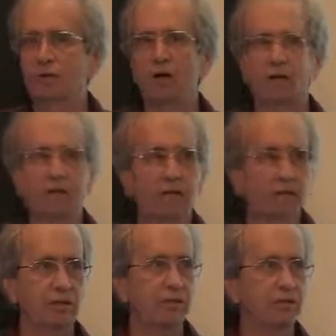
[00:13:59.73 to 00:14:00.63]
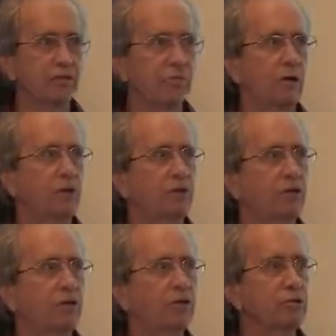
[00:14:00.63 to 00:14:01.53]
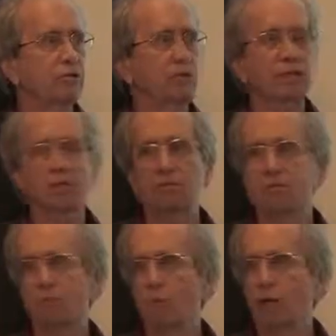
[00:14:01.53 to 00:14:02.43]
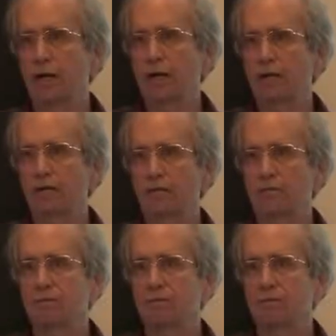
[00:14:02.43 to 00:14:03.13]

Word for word: on, in a Linux environment, you're simply running